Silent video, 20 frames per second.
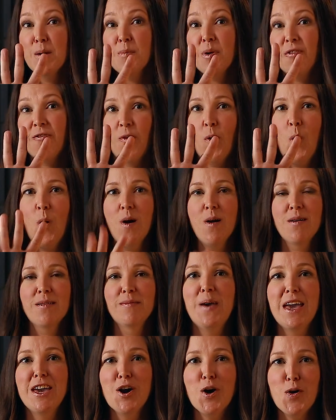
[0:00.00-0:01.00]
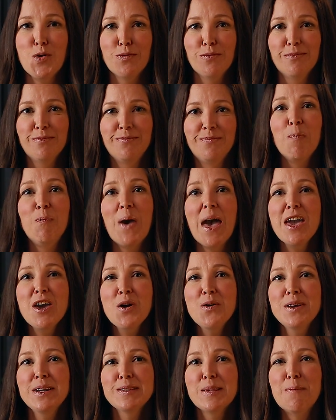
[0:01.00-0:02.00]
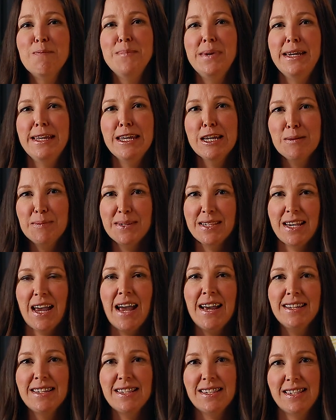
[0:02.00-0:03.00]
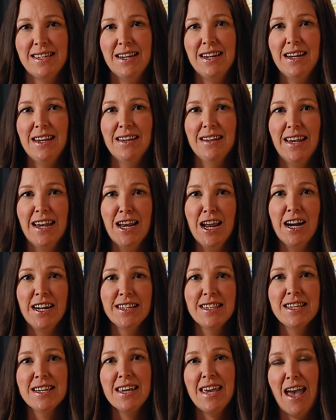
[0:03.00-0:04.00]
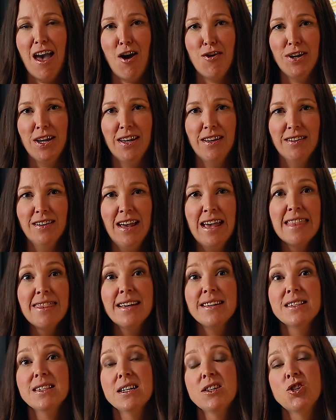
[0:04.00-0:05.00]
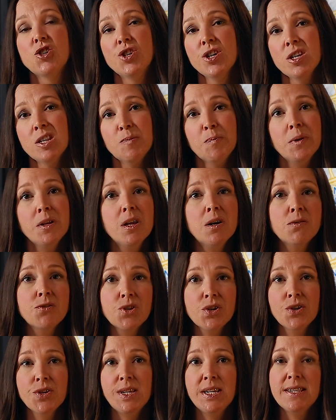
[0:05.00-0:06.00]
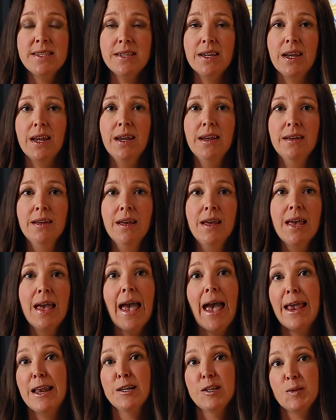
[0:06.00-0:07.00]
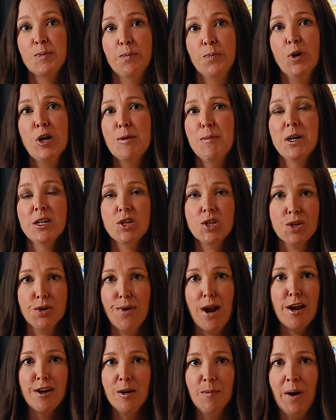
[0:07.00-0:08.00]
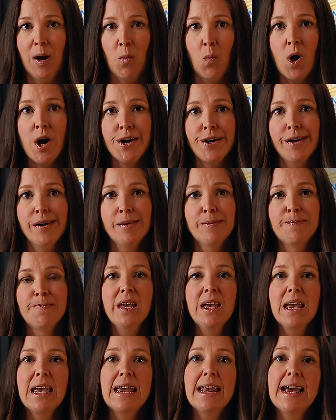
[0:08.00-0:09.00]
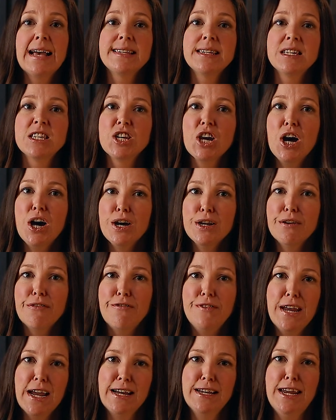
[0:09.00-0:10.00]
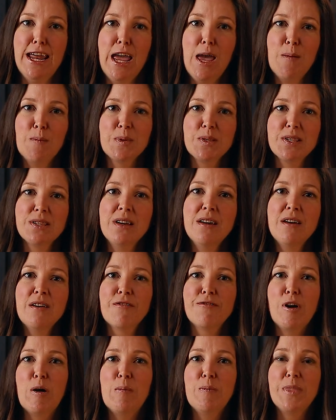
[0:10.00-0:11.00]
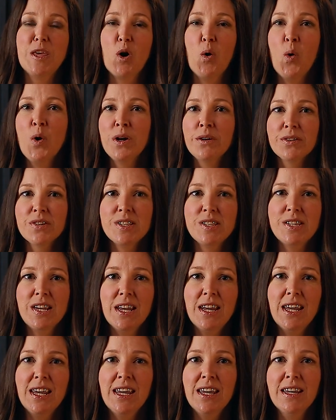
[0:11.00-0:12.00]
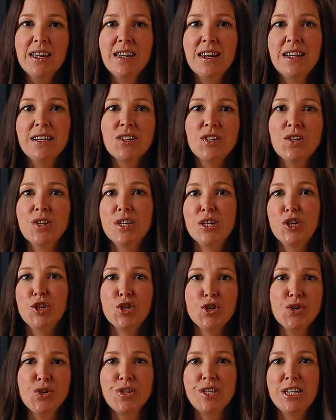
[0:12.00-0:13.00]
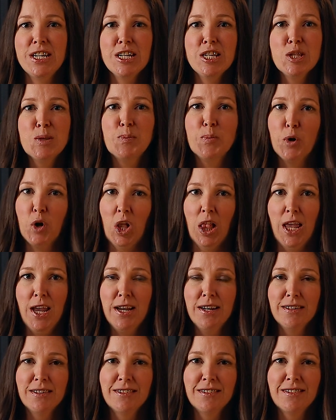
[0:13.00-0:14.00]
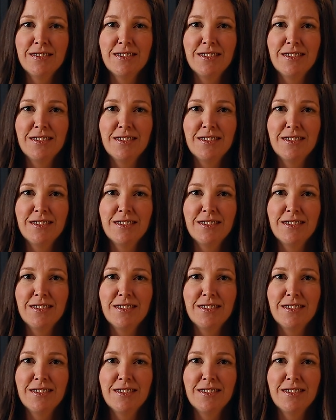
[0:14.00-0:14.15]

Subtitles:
Number 4, Bayonne. Bayonne is a medium-sized city in Hudson County that sits just below Jersey City and is pretty much surrounded by water. It has a ton of nicknames, from the Oil City to the Jerseyans' Brooklyn.